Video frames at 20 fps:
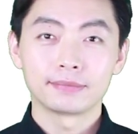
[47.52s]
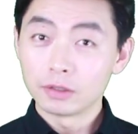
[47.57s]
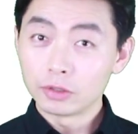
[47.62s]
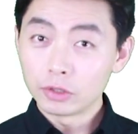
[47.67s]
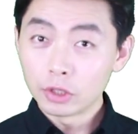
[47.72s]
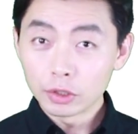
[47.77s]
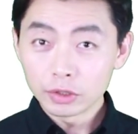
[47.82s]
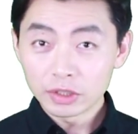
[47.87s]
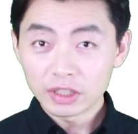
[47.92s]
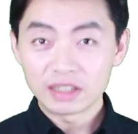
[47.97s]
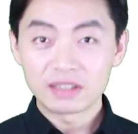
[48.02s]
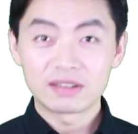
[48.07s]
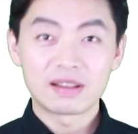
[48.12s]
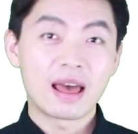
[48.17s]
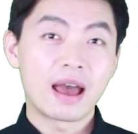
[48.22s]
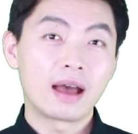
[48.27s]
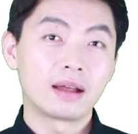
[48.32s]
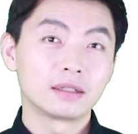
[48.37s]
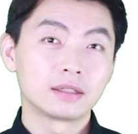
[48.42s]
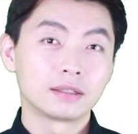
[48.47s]
Notice
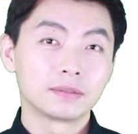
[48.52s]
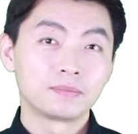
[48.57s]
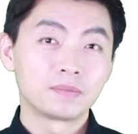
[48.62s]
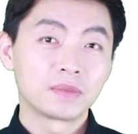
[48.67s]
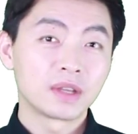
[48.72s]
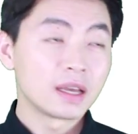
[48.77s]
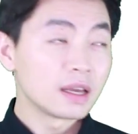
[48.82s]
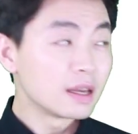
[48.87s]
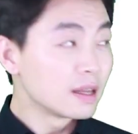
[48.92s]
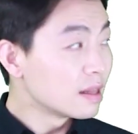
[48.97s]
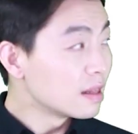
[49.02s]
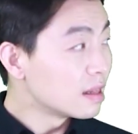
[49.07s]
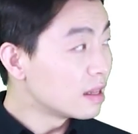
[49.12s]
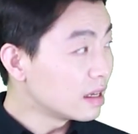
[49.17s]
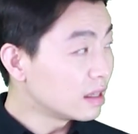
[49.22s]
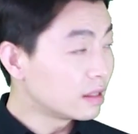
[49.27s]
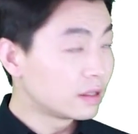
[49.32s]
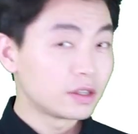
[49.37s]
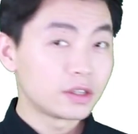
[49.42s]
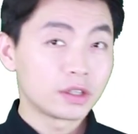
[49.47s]
that
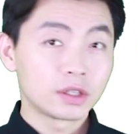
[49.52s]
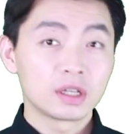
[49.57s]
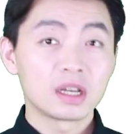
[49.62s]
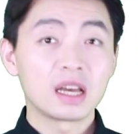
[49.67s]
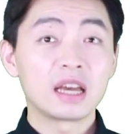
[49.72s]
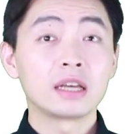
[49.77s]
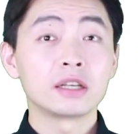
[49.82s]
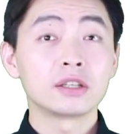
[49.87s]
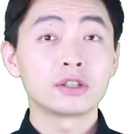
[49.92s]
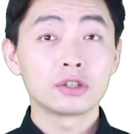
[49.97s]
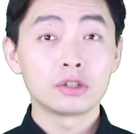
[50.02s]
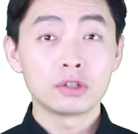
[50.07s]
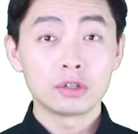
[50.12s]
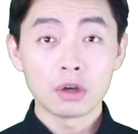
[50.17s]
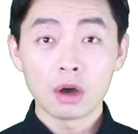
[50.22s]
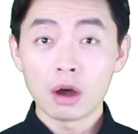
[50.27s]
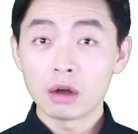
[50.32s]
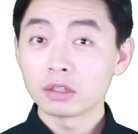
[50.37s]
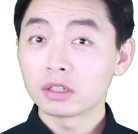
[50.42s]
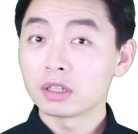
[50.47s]
this is
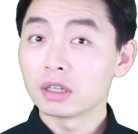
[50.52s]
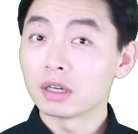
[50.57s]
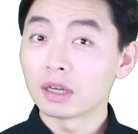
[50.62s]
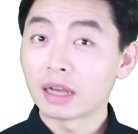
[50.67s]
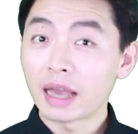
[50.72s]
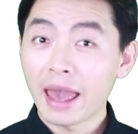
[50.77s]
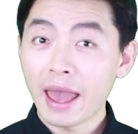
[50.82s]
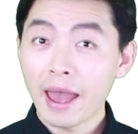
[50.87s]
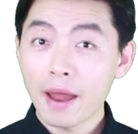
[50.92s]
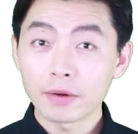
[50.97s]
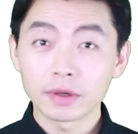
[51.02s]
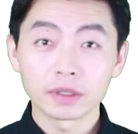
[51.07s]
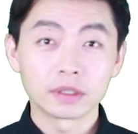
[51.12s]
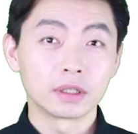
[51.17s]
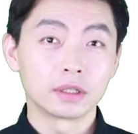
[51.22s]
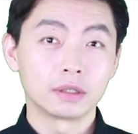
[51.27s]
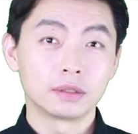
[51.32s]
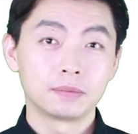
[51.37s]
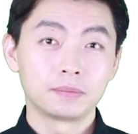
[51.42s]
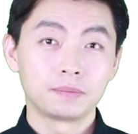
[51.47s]
not a
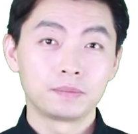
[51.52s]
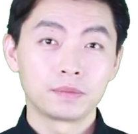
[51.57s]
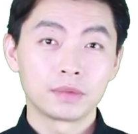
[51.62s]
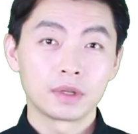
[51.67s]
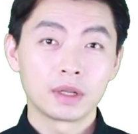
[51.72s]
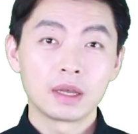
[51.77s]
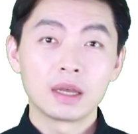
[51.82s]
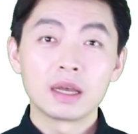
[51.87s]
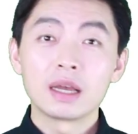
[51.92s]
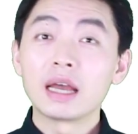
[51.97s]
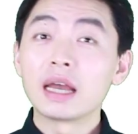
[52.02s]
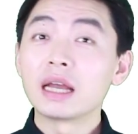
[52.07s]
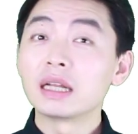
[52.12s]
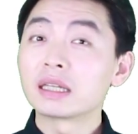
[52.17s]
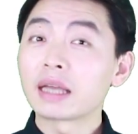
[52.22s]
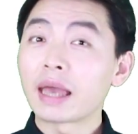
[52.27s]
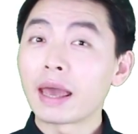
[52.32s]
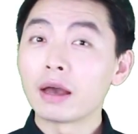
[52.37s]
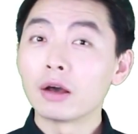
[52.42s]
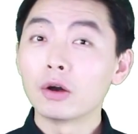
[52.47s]
character.
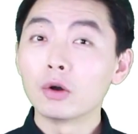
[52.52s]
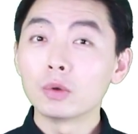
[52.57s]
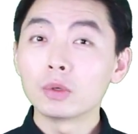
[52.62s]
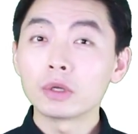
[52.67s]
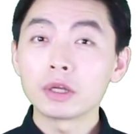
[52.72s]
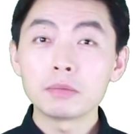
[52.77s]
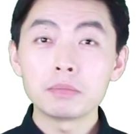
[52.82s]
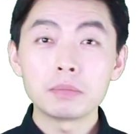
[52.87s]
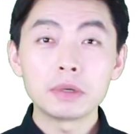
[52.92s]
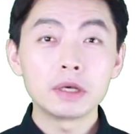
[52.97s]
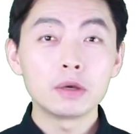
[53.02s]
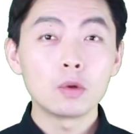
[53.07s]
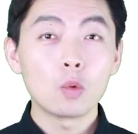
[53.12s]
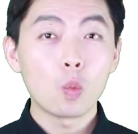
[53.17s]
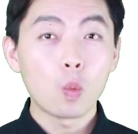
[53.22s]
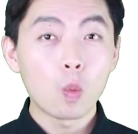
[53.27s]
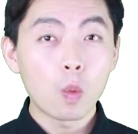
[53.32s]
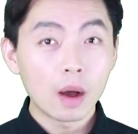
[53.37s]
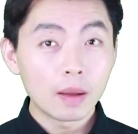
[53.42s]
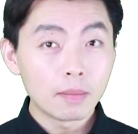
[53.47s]
It can only be
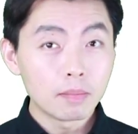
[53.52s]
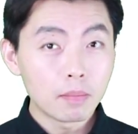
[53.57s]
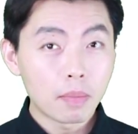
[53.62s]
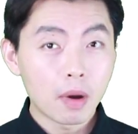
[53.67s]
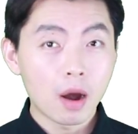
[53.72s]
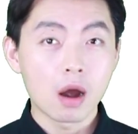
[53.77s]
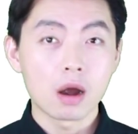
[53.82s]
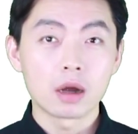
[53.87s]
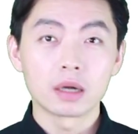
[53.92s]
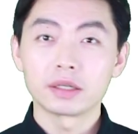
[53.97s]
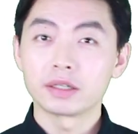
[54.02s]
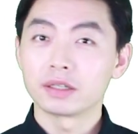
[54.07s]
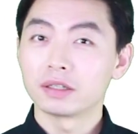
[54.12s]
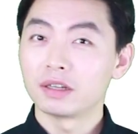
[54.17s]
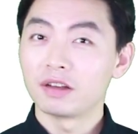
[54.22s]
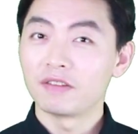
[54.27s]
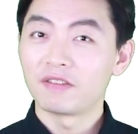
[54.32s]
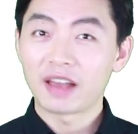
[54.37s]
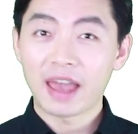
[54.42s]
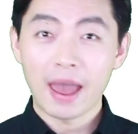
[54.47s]
one part
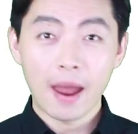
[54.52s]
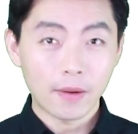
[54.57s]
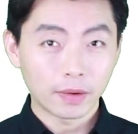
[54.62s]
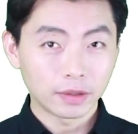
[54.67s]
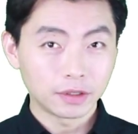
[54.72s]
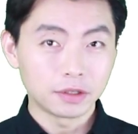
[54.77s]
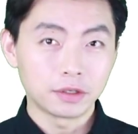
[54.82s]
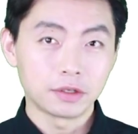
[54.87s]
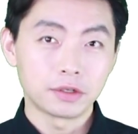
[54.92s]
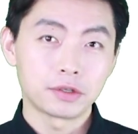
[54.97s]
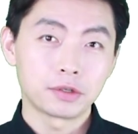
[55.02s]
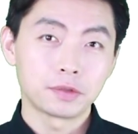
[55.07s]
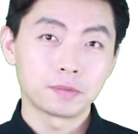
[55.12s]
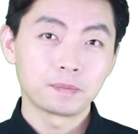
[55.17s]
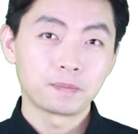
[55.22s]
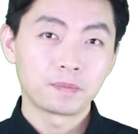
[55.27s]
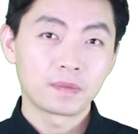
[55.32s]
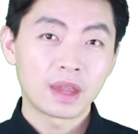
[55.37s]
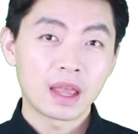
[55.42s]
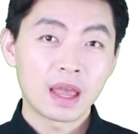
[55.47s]
of characters,
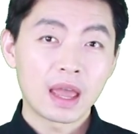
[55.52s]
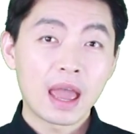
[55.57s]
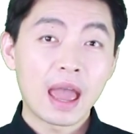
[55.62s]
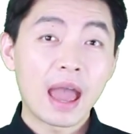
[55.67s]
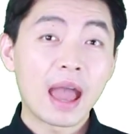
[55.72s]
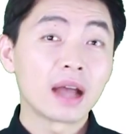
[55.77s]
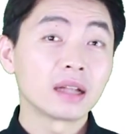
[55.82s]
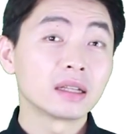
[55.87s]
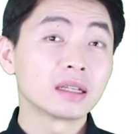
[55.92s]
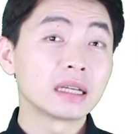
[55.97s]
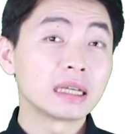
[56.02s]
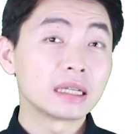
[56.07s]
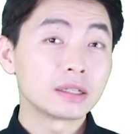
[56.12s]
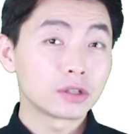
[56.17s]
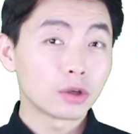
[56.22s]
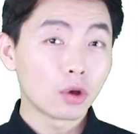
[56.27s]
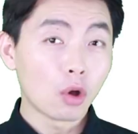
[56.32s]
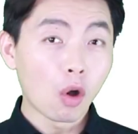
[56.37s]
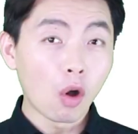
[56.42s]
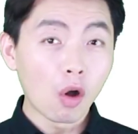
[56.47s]
and
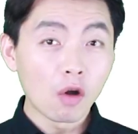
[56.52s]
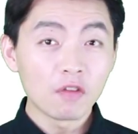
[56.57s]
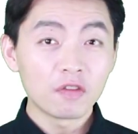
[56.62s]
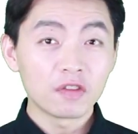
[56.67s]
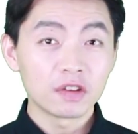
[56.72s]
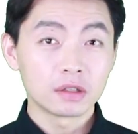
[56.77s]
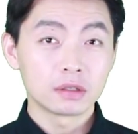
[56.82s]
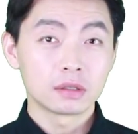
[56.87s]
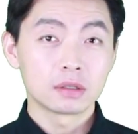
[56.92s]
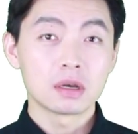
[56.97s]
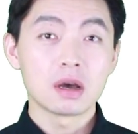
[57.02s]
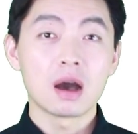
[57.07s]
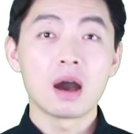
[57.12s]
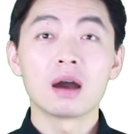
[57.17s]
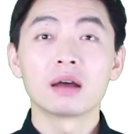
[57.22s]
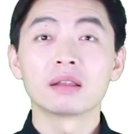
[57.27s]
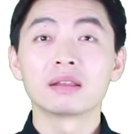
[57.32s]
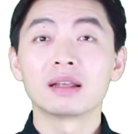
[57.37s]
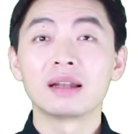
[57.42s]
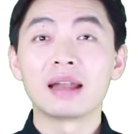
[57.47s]
it's often
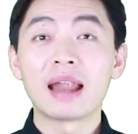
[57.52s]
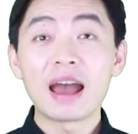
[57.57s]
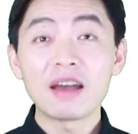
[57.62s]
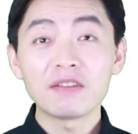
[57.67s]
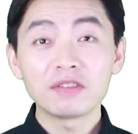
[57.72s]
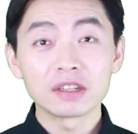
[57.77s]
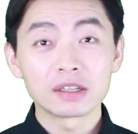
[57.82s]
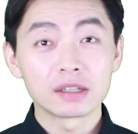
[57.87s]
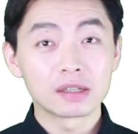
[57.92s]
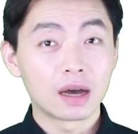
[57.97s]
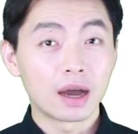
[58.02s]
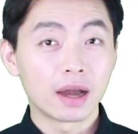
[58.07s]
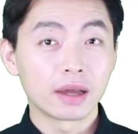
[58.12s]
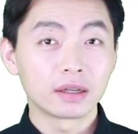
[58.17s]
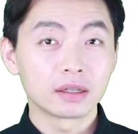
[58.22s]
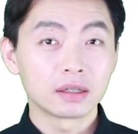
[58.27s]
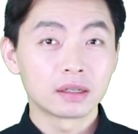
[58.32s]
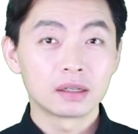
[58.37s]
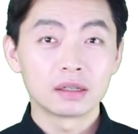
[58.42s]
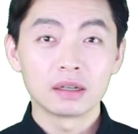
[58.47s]
on the left
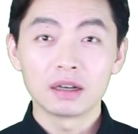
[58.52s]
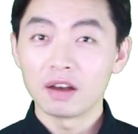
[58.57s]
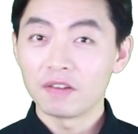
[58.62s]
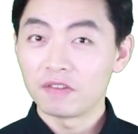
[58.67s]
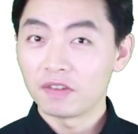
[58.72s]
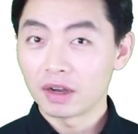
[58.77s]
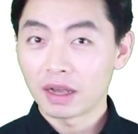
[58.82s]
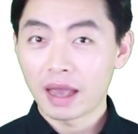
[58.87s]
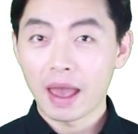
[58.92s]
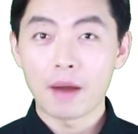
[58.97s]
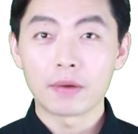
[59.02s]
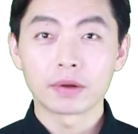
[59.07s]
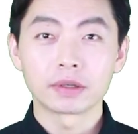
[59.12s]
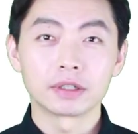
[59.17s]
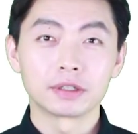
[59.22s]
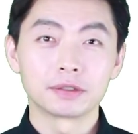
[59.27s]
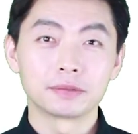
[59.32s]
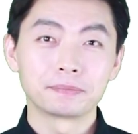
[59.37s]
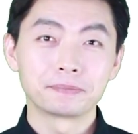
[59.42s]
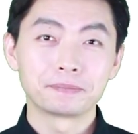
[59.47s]
side of a
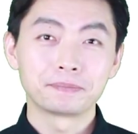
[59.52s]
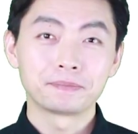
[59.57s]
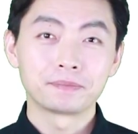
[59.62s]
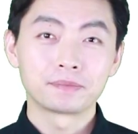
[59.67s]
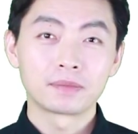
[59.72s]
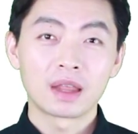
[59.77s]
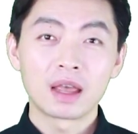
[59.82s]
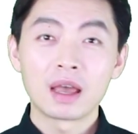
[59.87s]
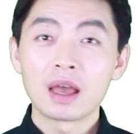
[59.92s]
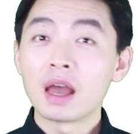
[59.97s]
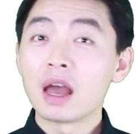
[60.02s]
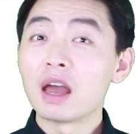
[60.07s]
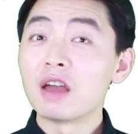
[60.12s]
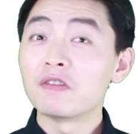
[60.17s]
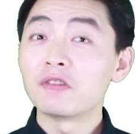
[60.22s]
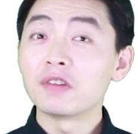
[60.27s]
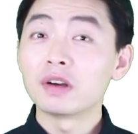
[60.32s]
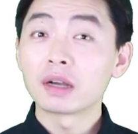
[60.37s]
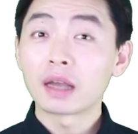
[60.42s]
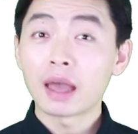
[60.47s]
character.
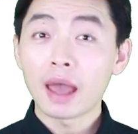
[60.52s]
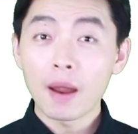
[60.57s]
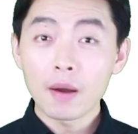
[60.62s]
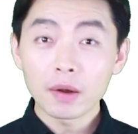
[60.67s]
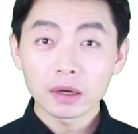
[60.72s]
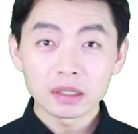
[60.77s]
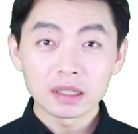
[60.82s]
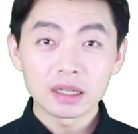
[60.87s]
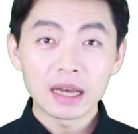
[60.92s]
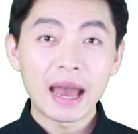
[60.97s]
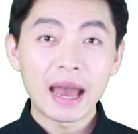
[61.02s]
If a character